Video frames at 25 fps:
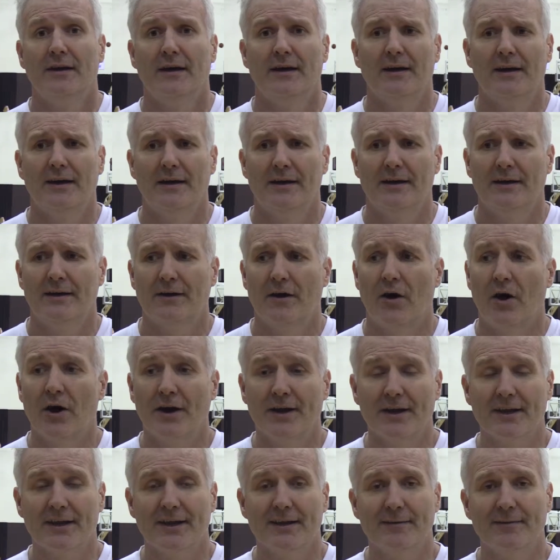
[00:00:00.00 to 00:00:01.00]

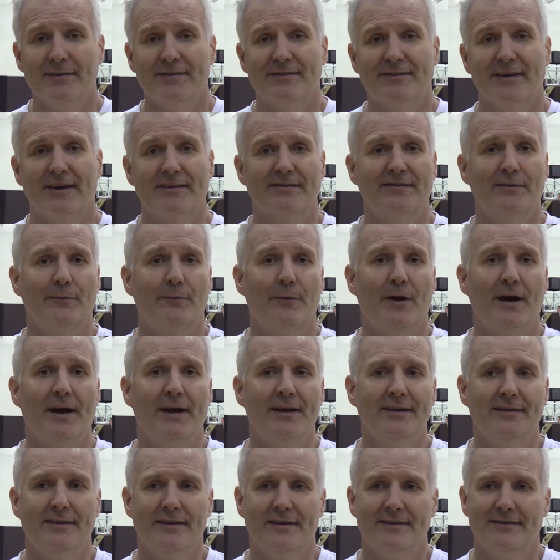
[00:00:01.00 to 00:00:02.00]
honour him in such a
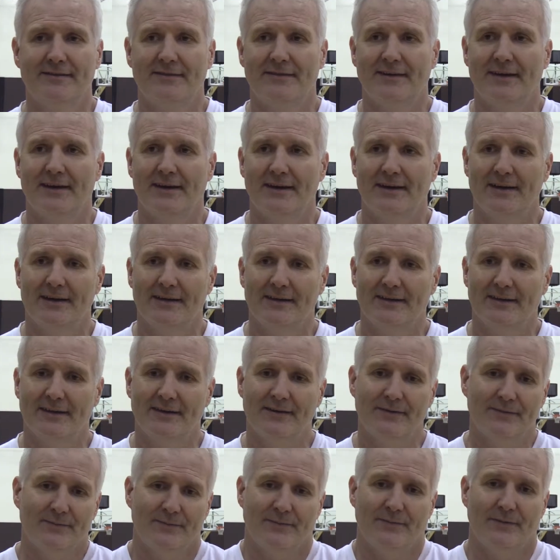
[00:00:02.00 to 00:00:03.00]
way that
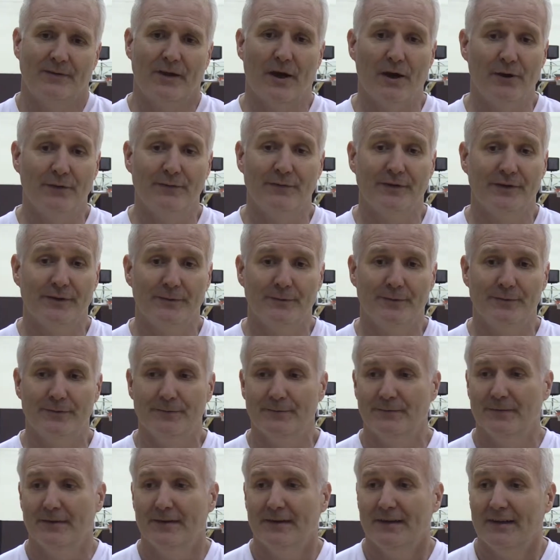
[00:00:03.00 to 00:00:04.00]
it hopefully
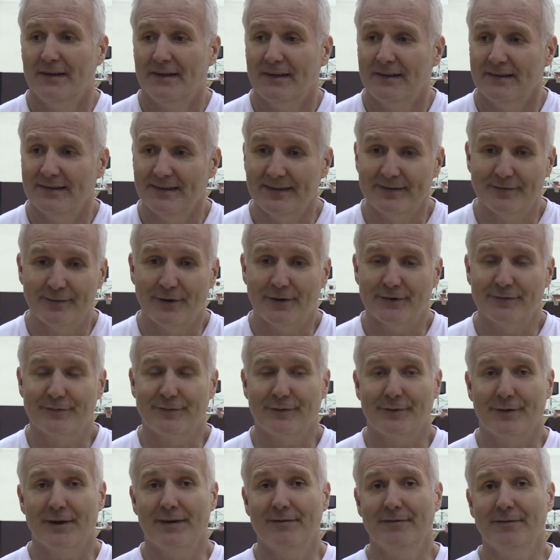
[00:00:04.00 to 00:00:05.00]
will live on
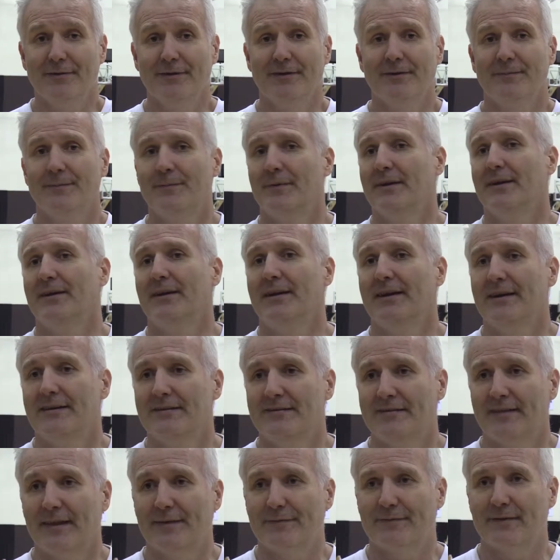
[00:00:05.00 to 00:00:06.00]
forever. And
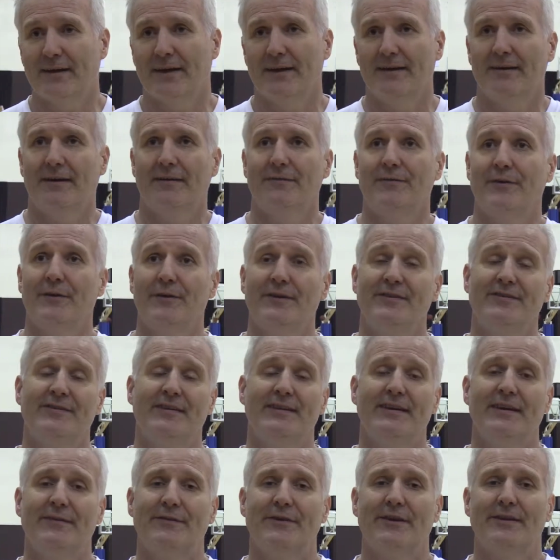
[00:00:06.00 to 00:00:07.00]
he's left a very
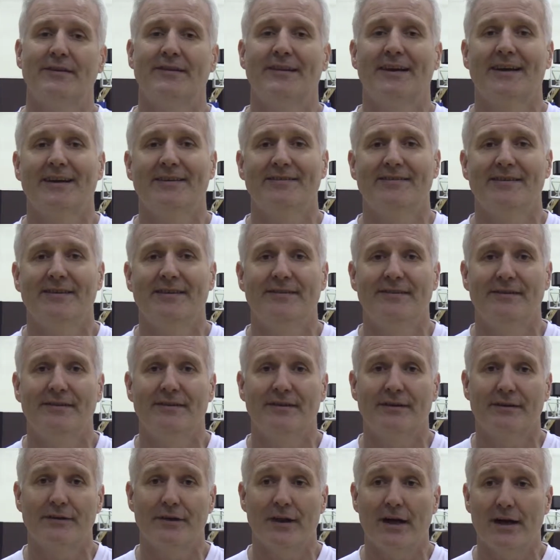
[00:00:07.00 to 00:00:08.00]
significant legacy to
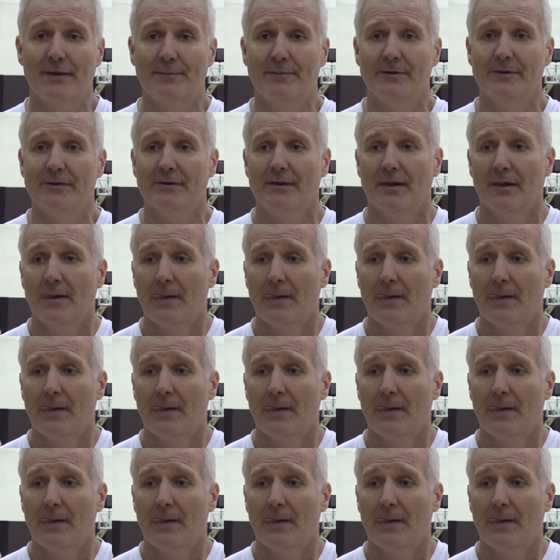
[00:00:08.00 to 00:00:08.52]
the club, and